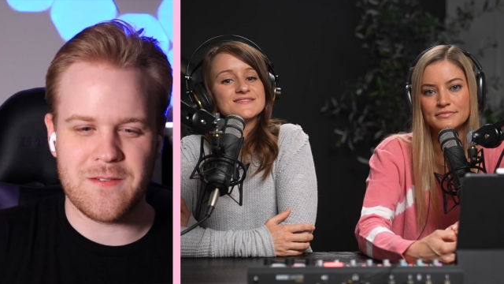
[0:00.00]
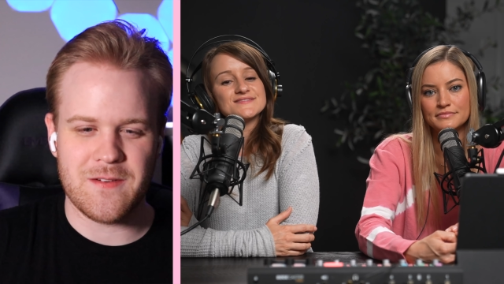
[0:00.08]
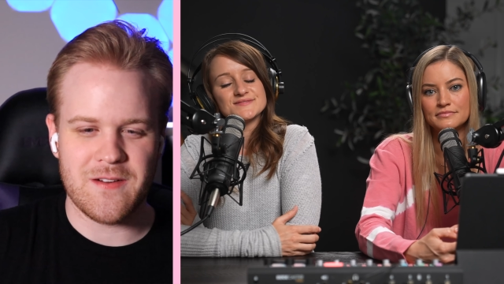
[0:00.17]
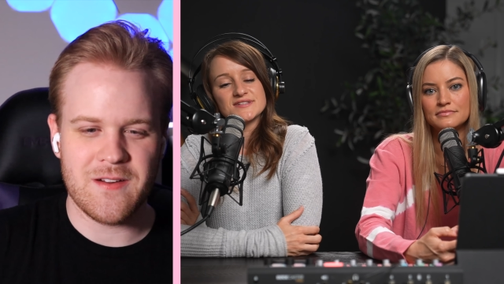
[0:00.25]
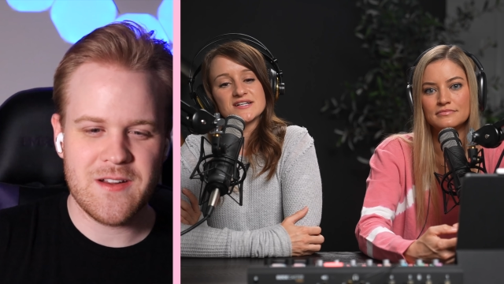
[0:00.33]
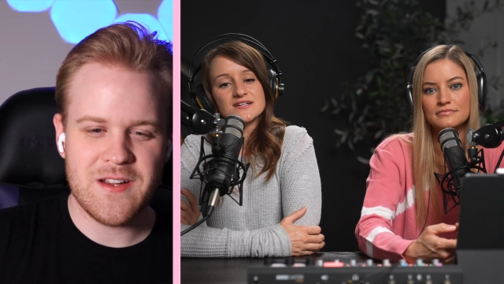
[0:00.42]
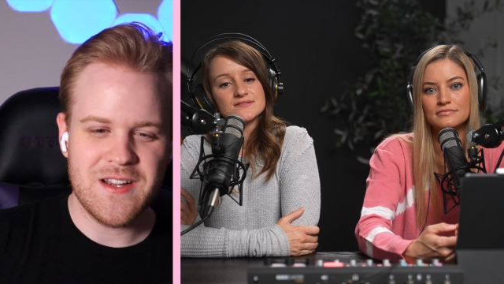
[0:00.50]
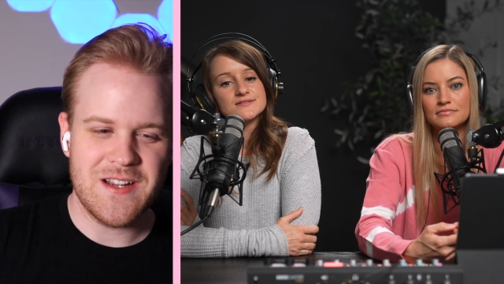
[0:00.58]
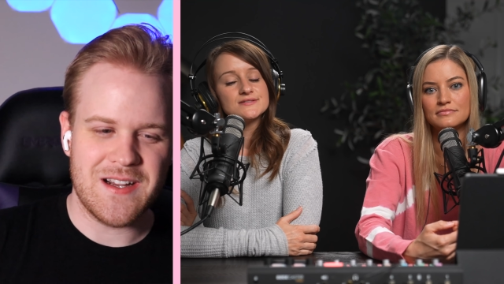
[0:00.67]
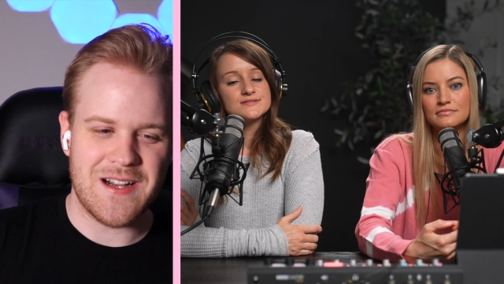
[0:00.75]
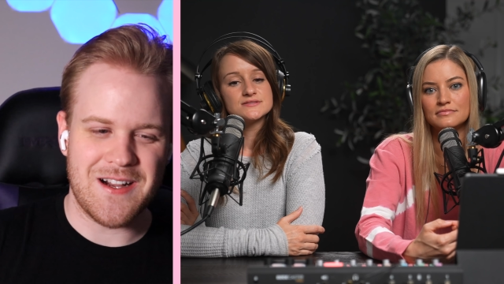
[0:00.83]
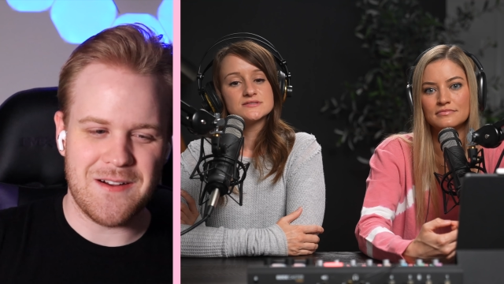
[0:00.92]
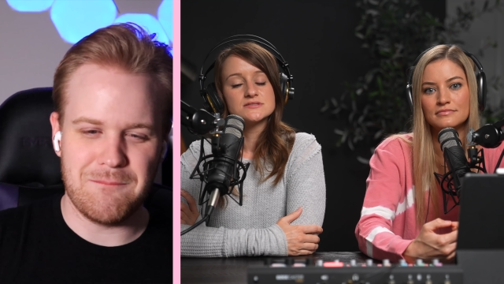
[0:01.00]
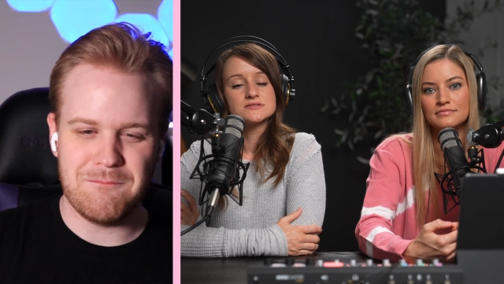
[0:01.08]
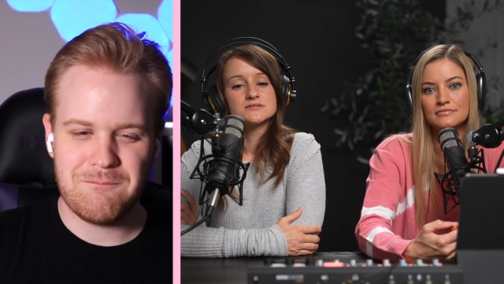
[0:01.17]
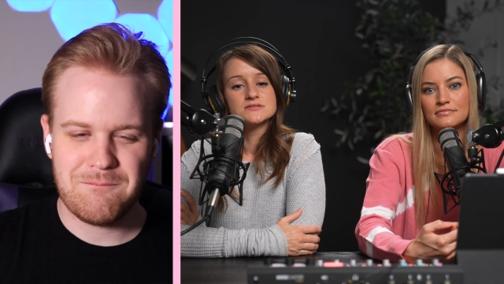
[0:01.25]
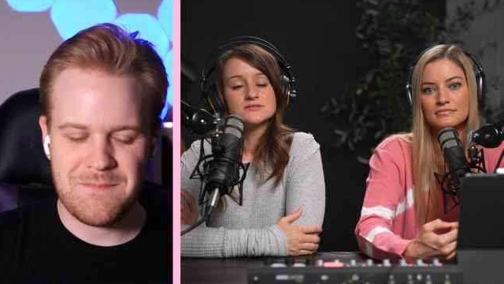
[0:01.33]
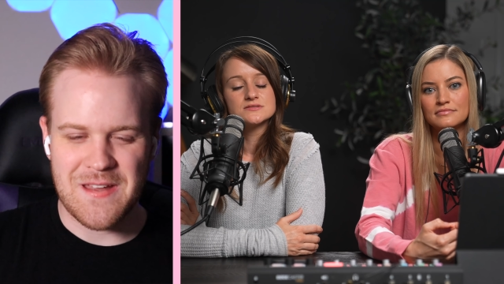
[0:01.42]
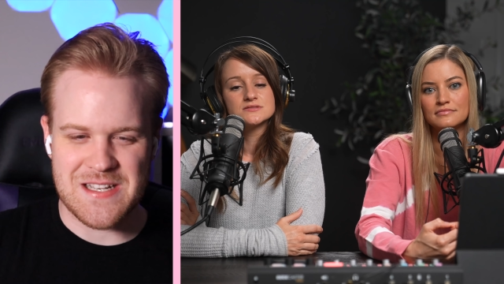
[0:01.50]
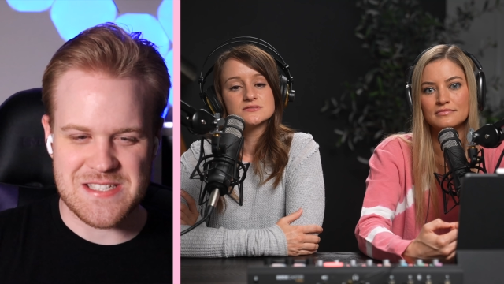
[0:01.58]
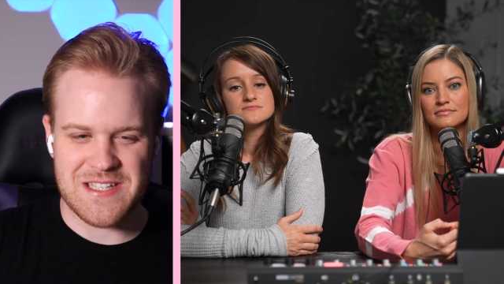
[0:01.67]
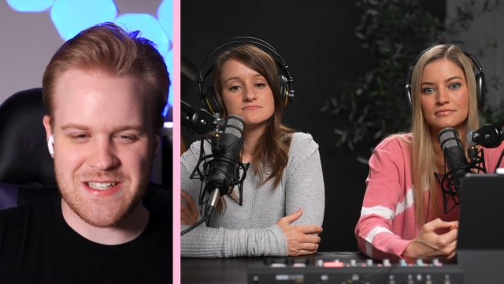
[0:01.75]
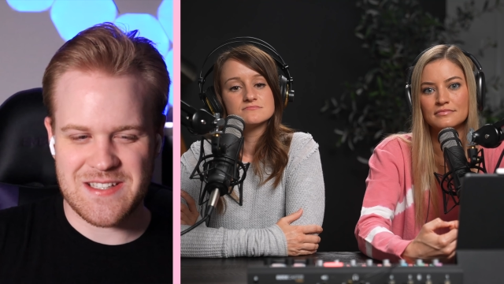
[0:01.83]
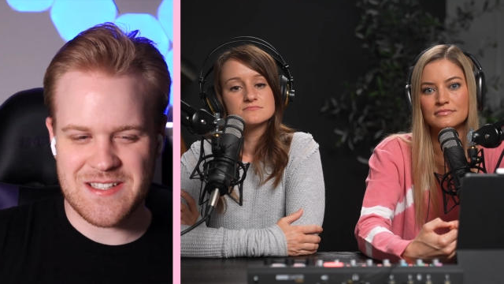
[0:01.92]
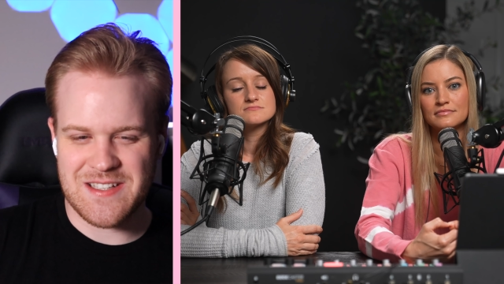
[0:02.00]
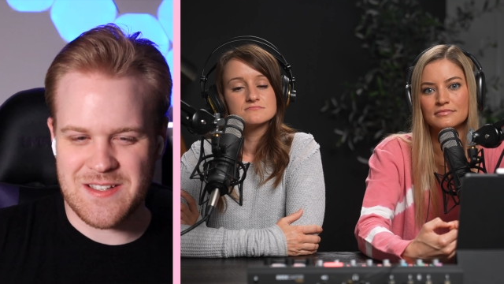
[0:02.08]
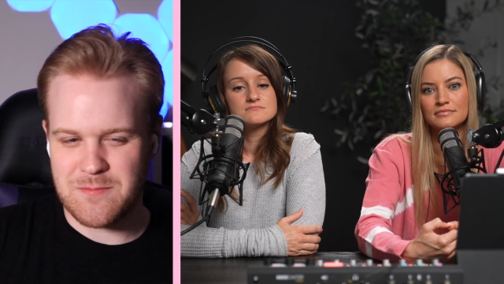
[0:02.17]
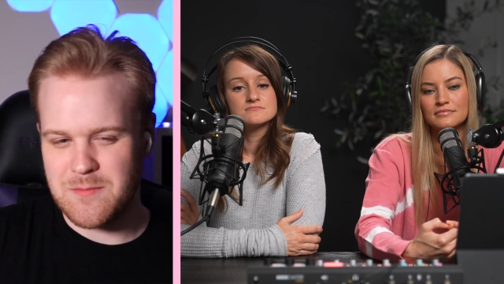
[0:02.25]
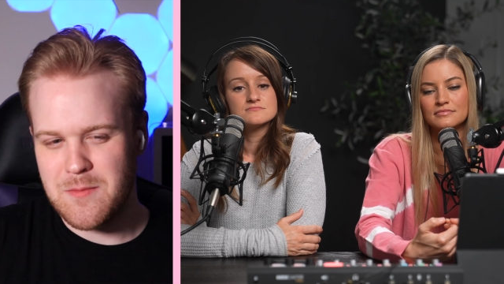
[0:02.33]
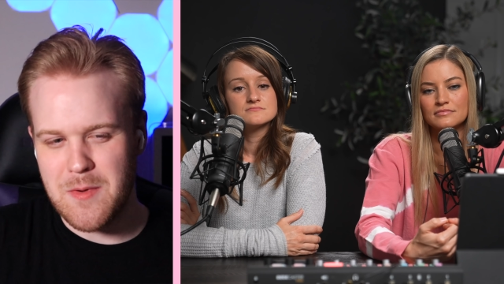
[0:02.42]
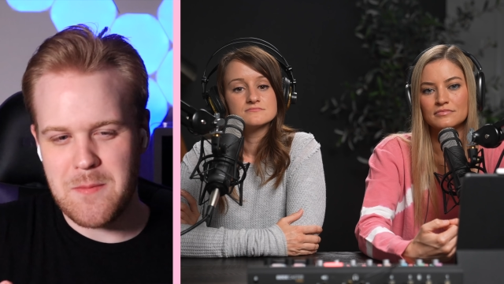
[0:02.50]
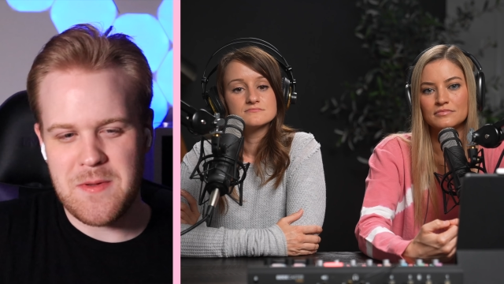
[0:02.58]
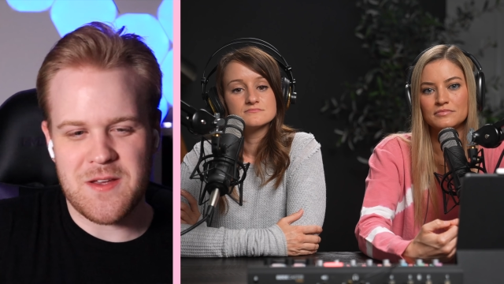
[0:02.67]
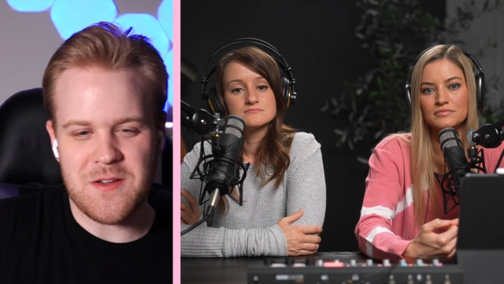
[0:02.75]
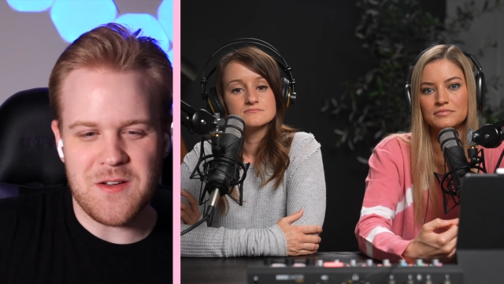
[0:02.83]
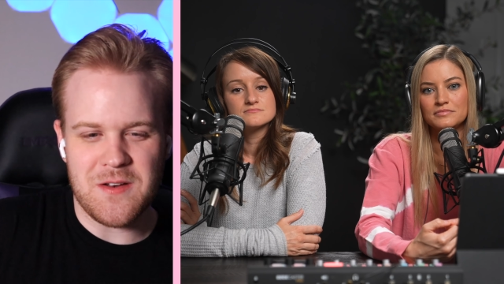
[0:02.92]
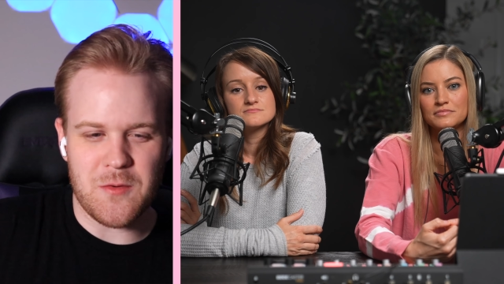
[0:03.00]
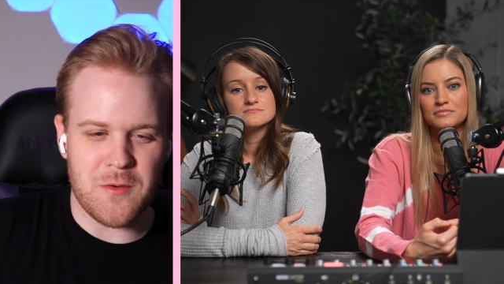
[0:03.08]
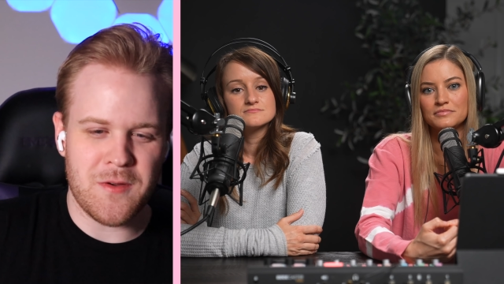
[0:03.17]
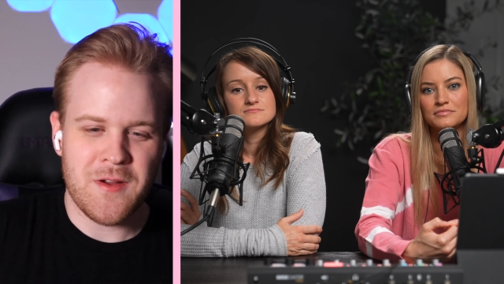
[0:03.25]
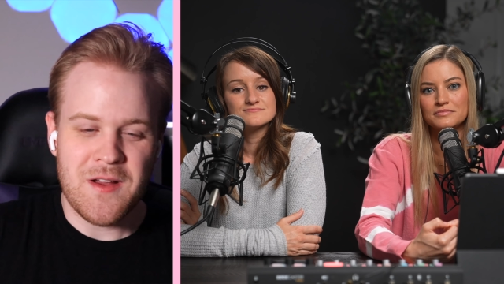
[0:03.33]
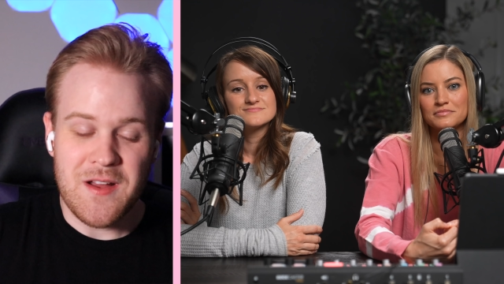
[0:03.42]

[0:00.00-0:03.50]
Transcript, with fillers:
Speaker 1: or yeah, um, and it's like it might be good or